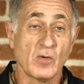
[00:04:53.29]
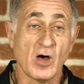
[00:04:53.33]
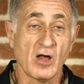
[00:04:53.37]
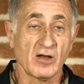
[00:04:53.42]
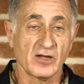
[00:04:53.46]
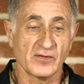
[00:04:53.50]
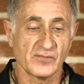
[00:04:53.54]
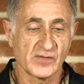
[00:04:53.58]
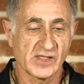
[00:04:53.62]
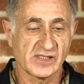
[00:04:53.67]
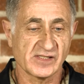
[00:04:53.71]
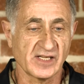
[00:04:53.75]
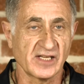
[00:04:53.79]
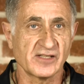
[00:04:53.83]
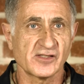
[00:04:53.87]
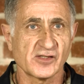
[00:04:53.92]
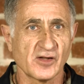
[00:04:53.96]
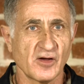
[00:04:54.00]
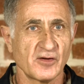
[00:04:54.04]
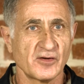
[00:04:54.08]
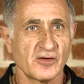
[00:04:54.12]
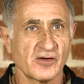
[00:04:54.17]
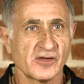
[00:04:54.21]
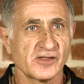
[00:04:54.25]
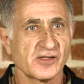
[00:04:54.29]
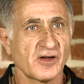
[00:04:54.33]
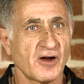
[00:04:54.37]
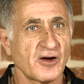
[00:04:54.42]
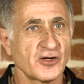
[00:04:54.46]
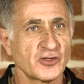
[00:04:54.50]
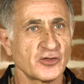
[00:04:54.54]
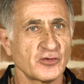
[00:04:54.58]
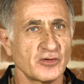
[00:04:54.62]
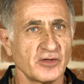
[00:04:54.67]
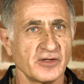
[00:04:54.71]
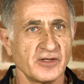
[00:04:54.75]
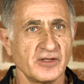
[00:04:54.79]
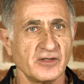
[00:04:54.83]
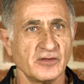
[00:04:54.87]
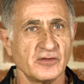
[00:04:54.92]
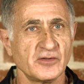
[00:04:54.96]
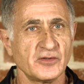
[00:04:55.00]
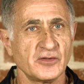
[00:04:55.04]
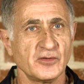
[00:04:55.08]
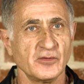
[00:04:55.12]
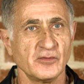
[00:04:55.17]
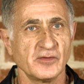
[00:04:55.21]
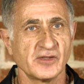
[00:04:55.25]
all of us at Saunders Archery,
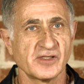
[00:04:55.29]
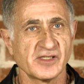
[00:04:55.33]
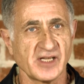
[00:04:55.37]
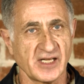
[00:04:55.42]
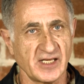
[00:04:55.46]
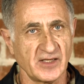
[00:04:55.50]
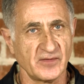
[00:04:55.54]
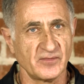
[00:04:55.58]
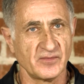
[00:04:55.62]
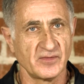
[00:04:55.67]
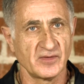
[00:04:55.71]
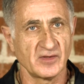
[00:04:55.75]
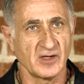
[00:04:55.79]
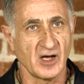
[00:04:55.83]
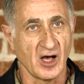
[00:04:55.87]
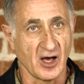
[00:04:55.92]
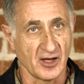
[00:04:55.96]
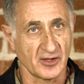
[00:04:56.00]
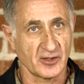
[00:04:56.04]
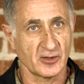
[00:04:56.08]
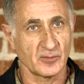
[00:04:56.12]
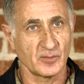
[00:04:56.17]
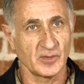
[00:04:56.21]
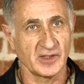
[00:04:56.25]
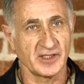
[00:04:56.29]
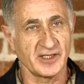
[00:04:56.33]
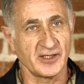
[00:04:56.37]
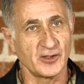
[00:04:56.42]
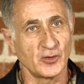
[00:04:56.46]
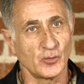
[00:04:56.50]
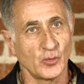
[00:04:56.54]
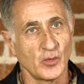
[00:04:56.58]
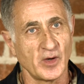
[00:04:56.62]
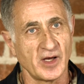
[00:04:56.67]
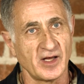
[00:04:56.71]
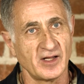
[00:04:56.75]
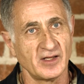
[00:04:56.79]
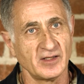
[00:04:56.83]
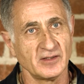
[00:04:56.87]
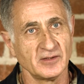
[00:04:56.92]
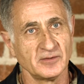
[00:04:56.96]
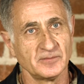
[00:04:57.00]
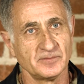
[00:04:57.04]
shoot safe, honorably, and well.